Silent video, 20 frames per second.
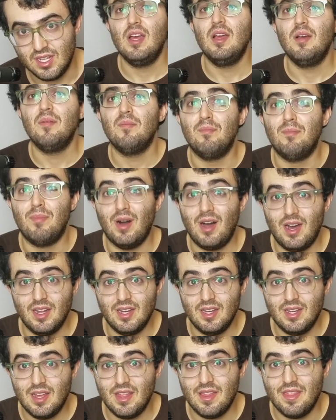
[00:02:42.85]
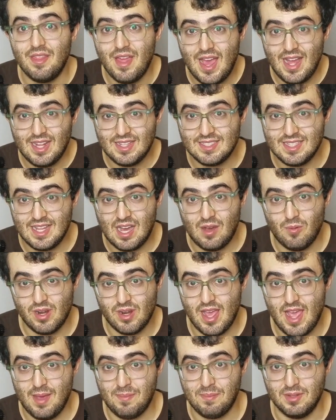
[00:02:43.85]
but that's not what
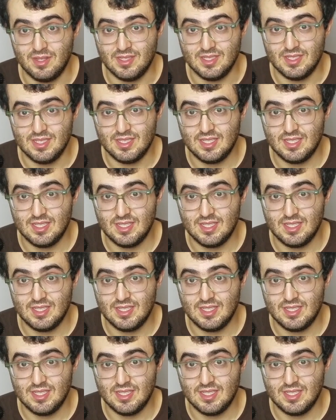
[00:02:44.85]
happens.